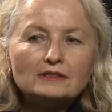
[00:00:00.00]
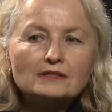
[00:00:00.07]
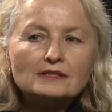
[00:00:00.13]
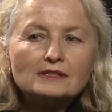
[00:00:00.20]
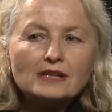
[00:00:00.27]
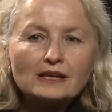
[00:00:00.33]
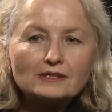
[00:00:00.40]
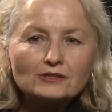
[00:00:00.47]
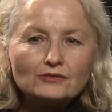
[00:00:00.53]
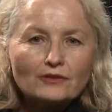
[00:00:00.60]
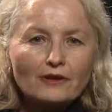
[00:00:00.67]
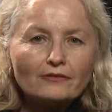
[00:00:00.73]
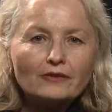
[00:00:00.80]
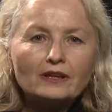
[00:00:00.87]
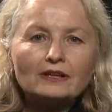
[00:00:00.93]
the sex
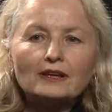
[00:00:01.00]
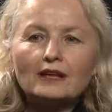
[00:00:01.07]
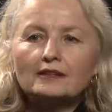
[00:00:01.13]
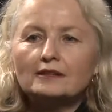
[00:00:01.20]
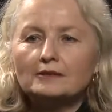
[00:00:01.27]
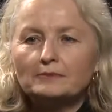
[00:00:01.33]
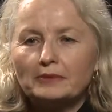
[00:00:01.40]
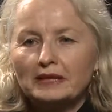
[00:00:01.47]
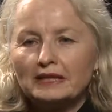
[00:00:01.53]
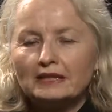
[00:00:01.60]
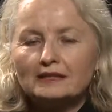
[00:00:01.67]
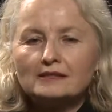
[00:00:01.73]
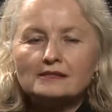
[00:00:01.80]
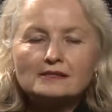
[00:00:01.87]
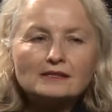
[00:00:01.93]
traffic and the
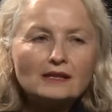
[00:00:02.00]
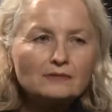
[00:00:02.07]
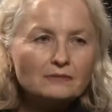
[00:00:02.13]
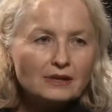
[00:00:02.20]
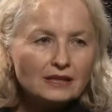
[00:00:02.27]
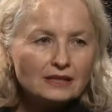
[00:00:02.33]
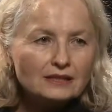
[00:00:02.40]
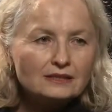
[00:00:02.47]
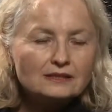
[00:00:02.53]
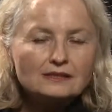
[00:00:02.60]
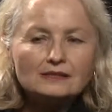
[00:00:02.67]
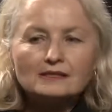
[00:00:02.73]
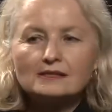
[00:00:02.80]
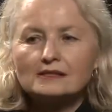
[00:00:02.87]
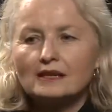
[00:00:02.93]
billions and
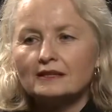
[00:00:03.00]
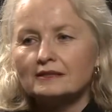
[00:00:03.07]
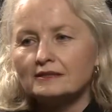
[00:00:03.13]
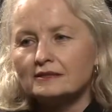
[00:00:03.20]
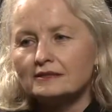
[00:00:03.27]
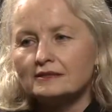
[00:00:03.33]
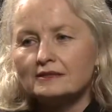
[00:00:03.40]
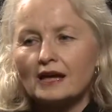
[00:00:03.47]
millions and